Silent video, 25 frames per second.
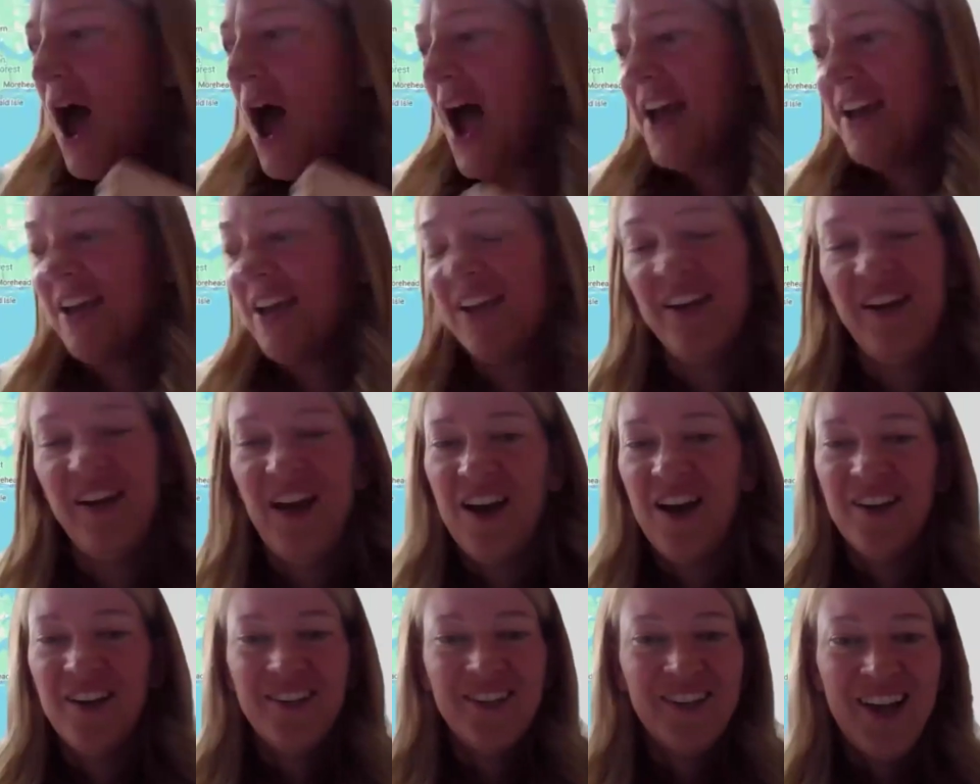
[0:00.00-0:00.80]
I
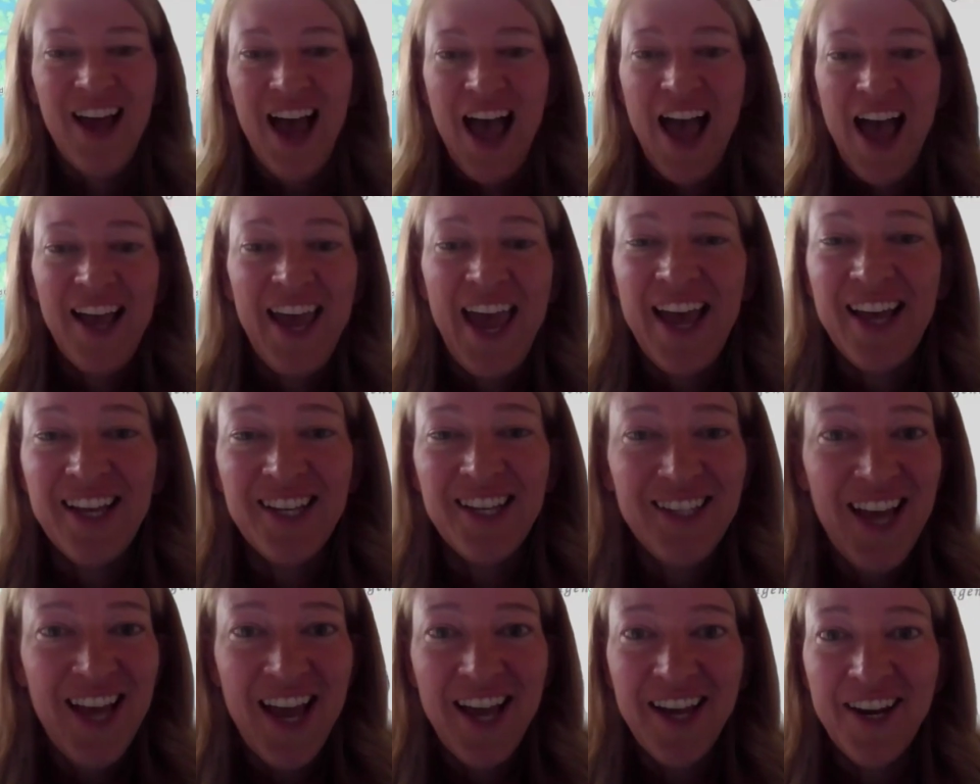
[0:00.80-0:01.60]
can't
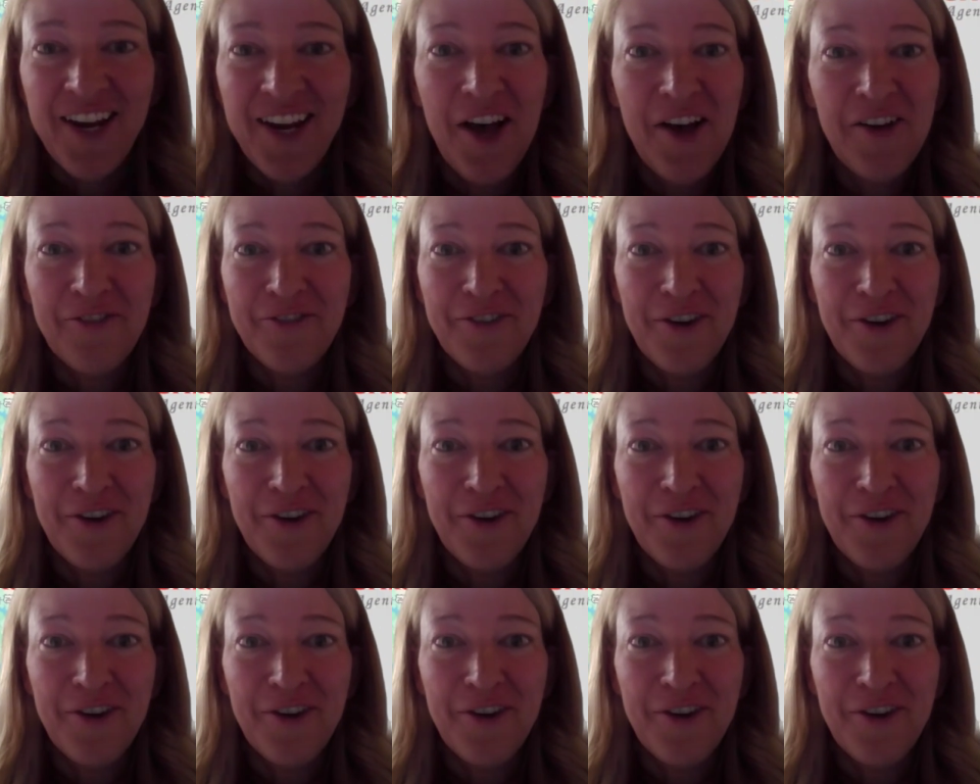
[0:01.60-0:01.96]
say enough